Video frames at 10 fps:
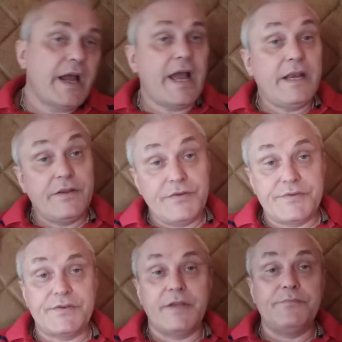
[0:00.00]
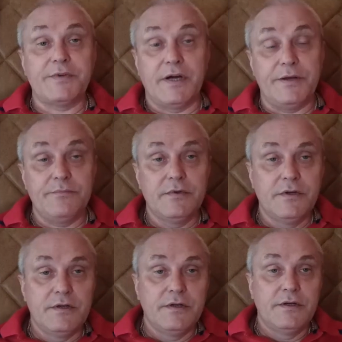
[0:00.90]
And at the same time,
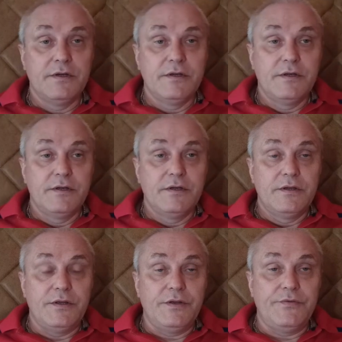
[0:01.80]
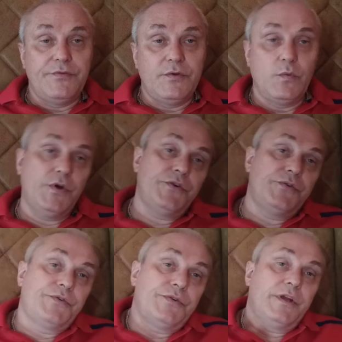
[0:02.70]
if you wish
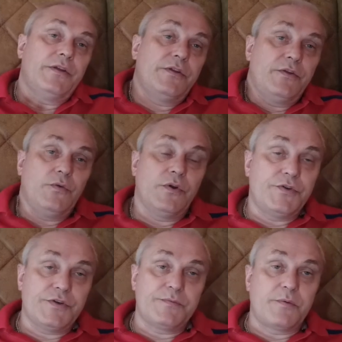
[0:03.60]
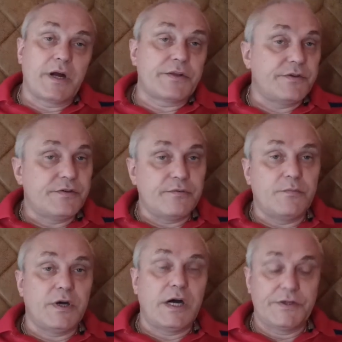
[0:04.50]
to say that you are just practicing
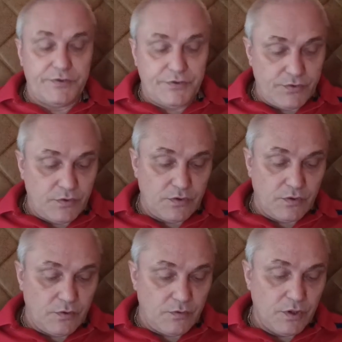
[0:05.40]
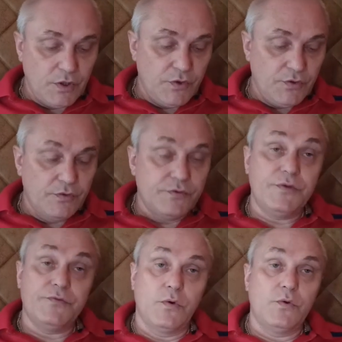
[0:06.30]
bhakti yoga or
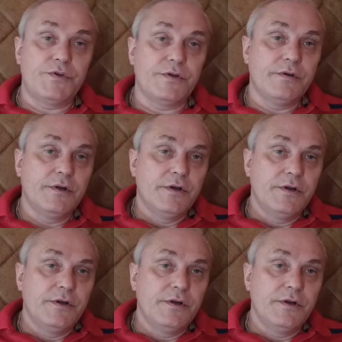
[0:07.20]
devotion,